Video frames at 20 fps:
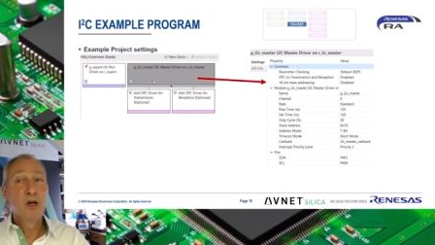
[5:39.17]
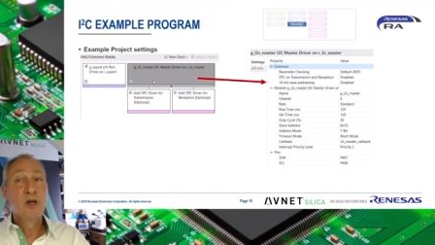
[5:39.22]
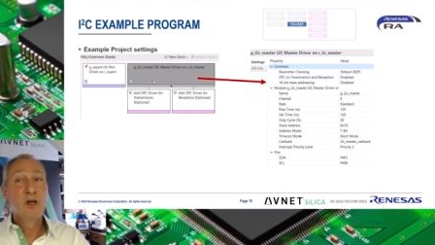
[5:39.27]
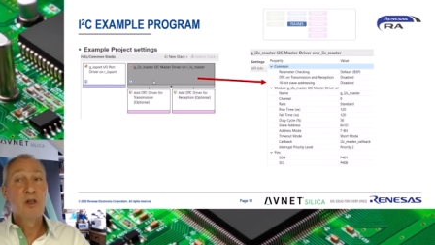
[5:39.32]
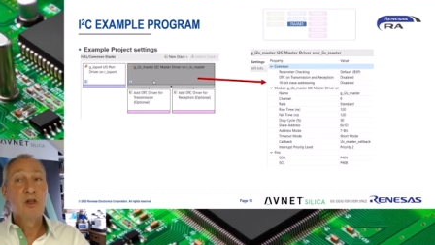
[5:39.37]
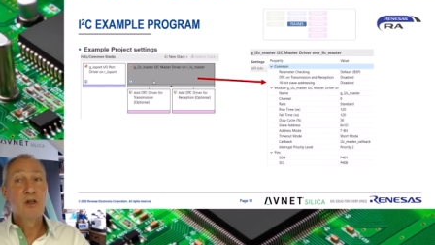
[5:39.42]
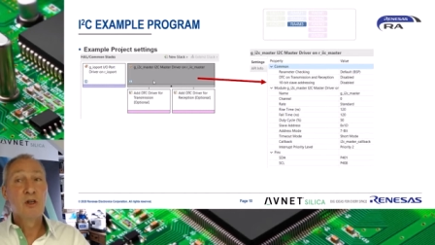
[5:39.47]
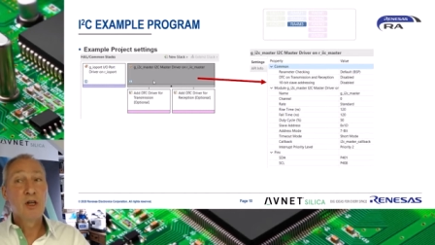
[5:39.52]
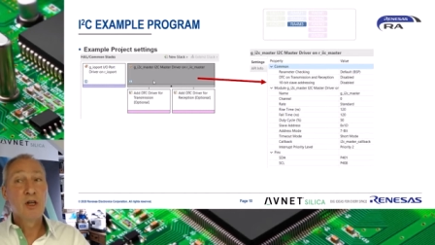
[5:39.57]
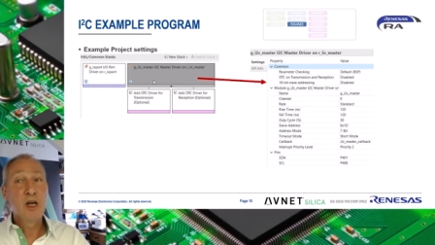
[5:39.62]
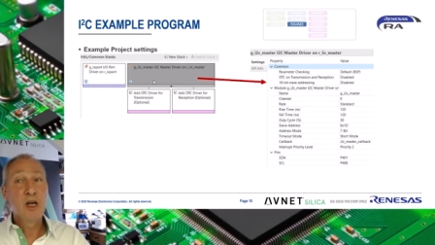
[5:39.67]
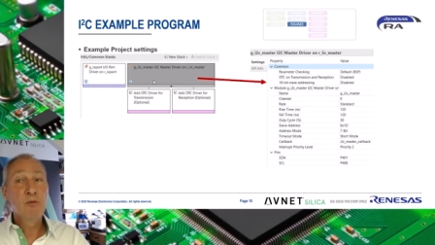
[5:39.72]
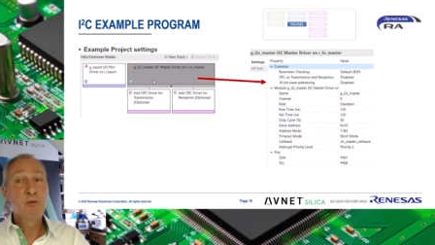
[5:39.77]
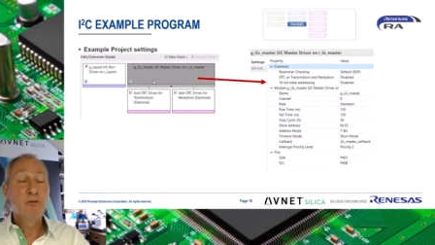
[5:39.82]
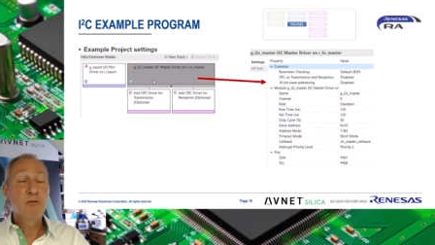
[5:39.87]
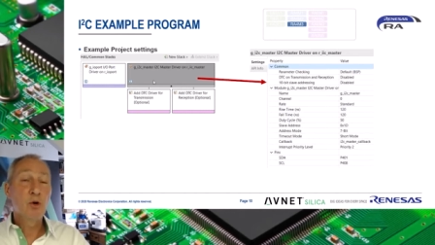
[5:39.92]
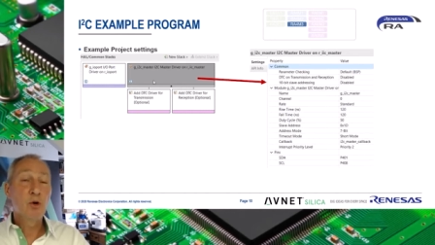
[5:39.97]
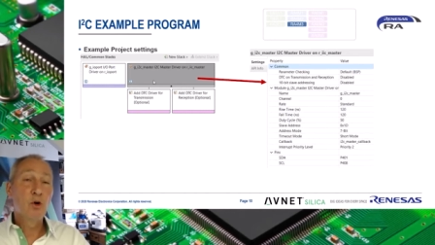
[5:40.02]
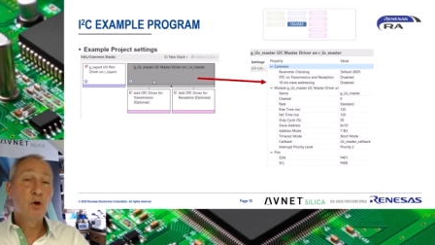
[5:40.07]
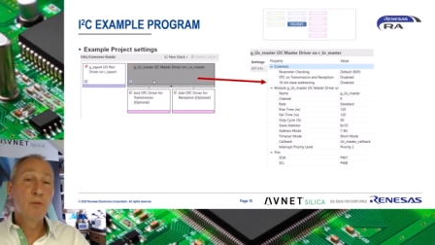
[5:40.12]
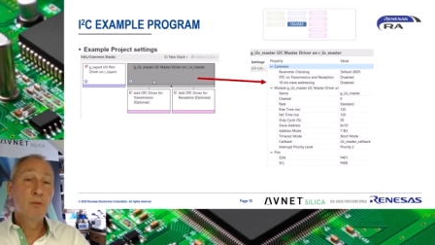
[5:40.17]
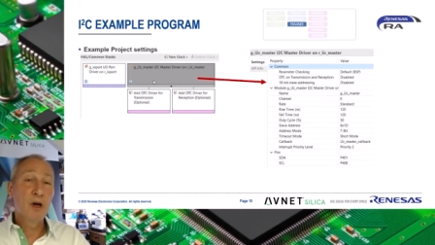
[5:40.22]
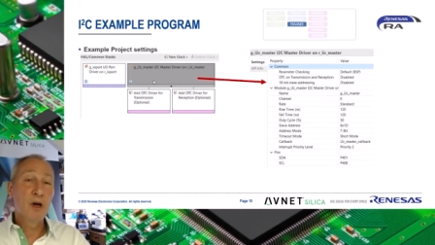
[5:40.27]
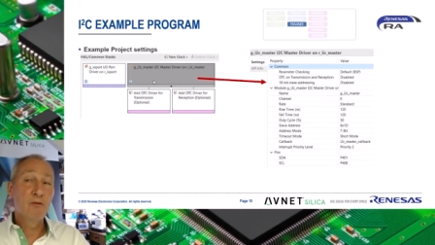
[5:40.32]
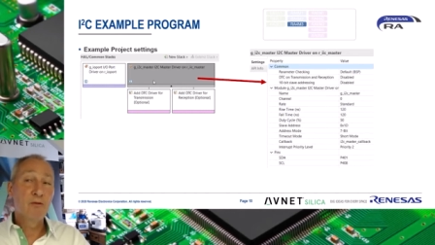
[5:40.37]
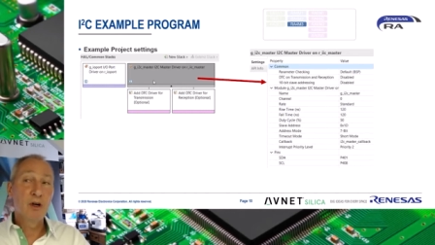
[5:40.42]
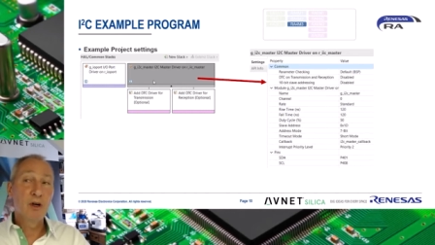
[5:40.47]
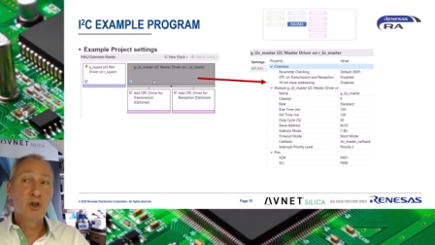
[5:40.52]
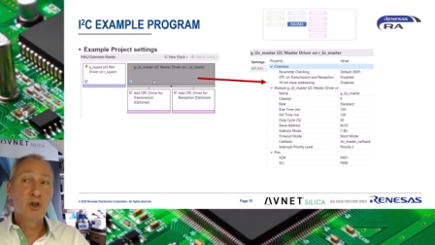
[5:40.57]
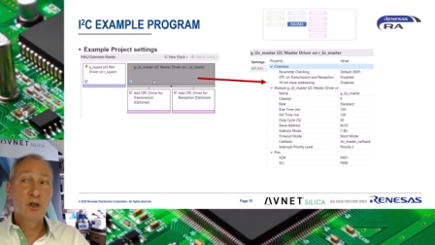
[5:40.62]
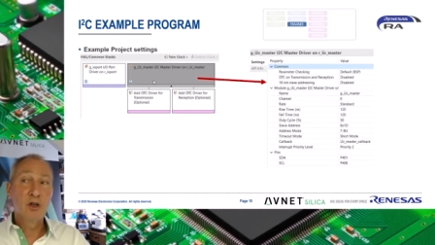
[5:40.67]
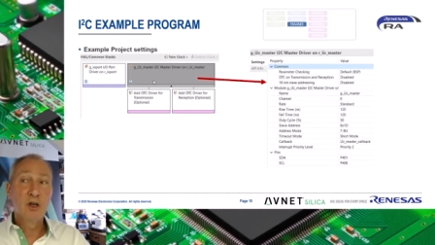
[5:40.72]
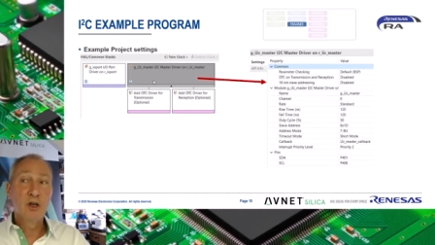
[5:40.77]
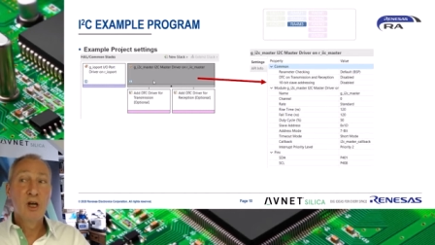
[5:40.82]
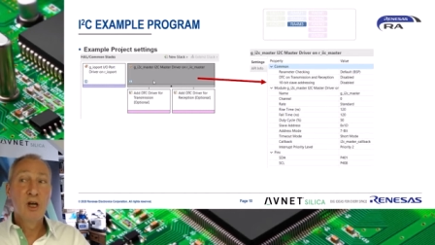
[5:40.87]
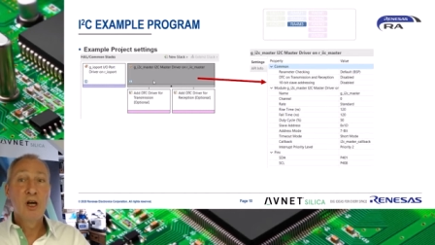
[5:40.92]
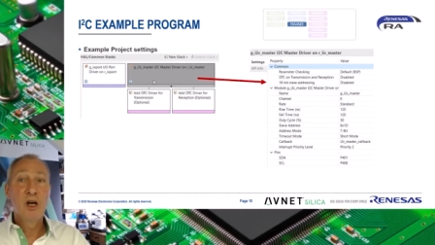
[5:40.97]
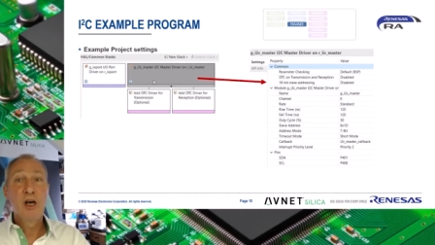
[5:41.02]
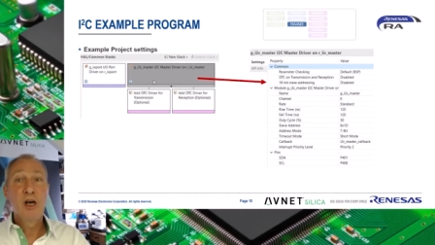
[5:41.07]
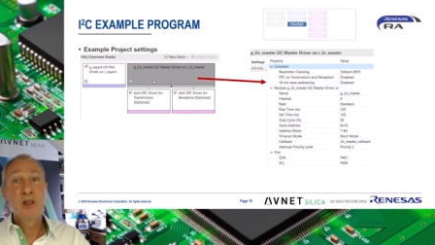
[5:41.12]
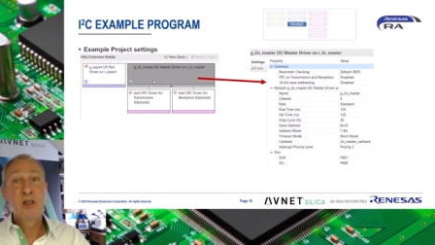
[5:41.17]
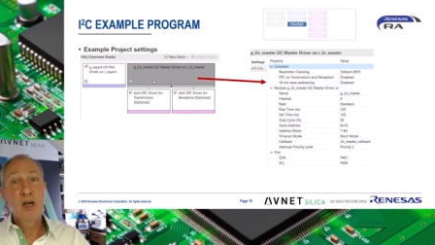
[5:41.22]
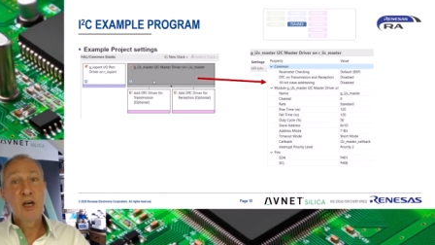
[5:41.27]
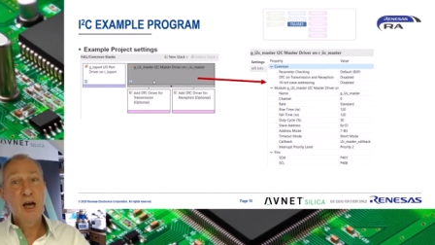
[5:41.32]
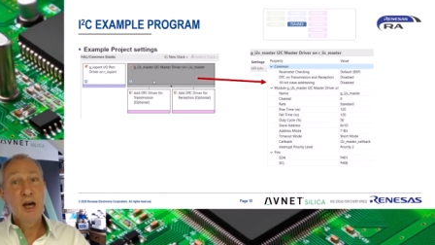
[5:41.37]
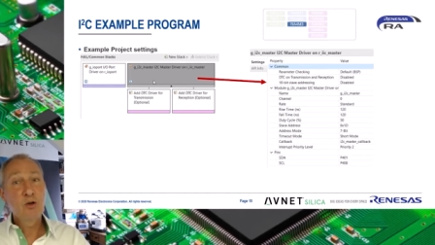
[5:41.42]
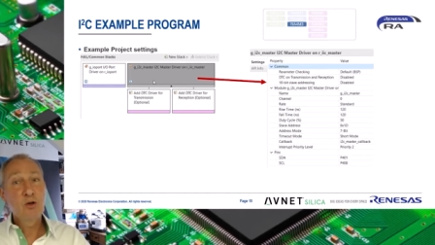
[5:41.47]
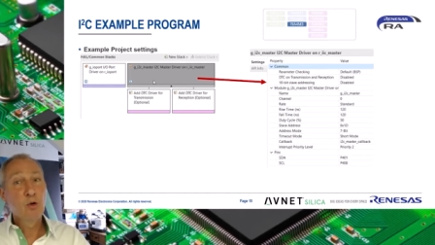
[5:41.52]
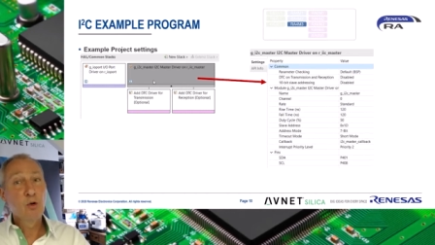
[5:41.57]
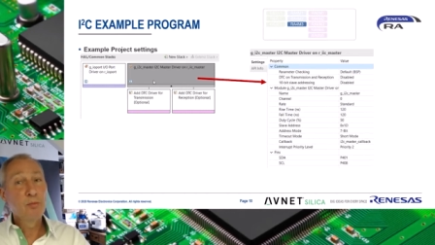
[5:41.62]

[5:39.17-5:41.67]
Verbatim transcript: the name of the callback function, and the actual